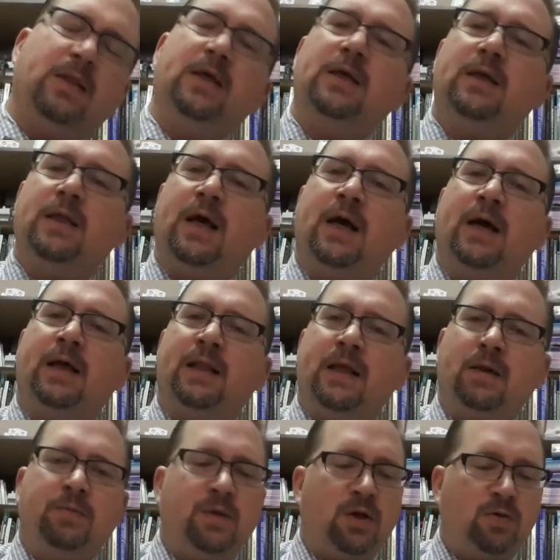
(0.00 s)
I think
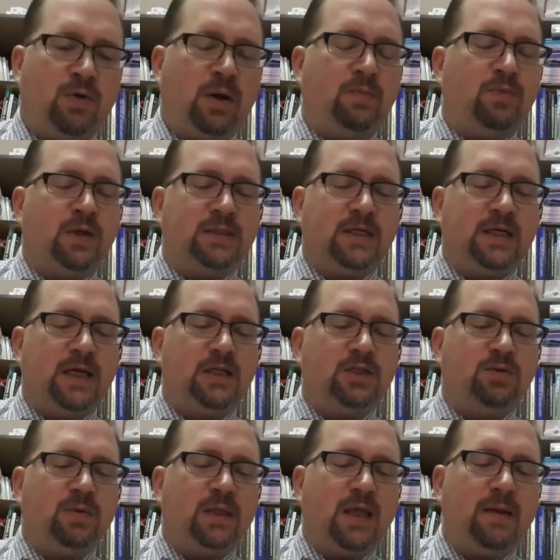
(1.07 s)
that'll be a great
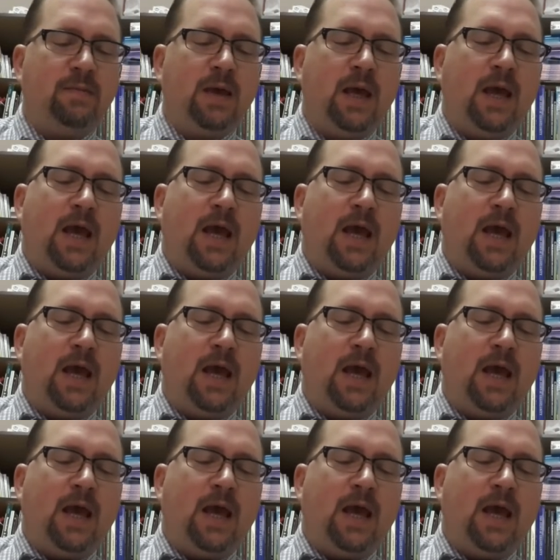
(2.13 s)
presentation with them.